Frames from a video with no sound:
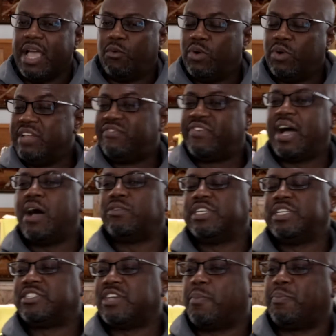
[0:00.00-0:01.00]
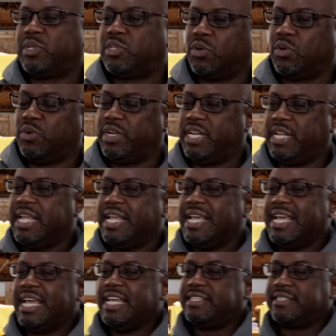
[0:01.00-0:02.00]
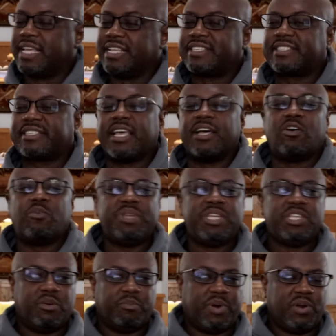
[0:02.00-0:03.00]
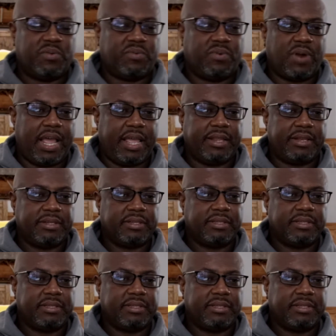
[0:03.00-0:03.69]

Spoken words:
And when he found his opportunity, he said, sell me your birthright.